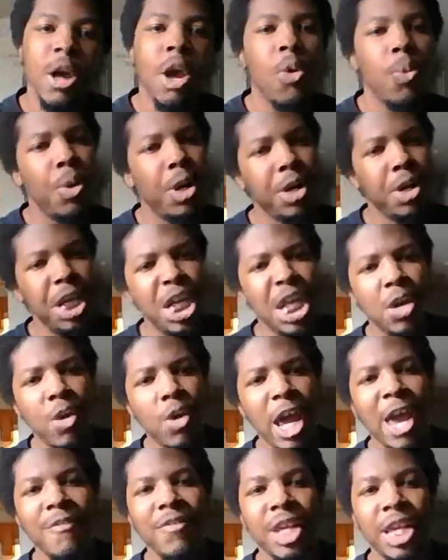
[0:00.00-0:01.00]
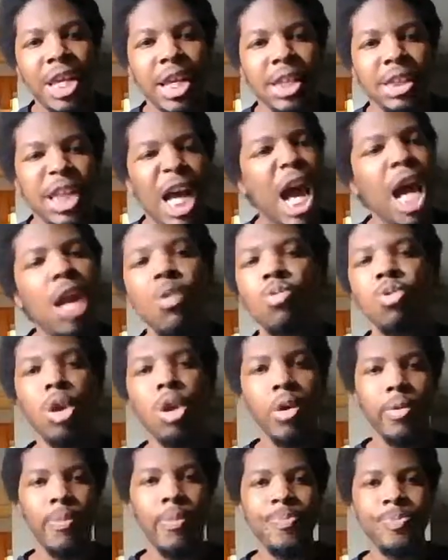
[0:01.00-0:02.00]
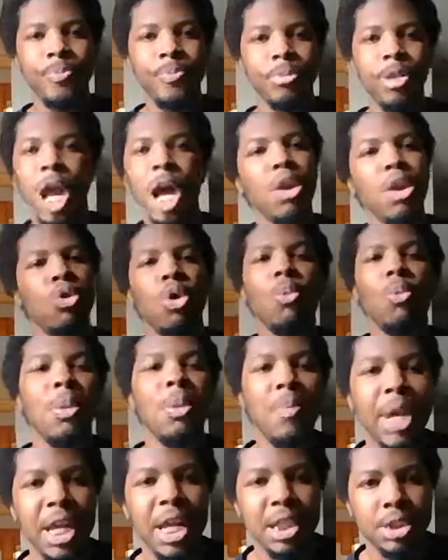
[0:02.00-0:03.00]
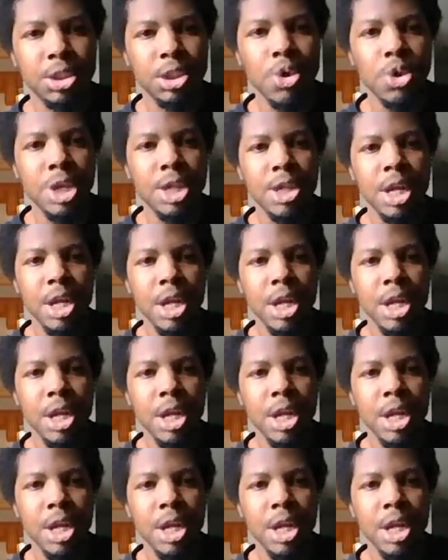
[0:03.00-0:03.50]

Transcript: Well, he don't have kids. I don't know. I don't know what the man is doing.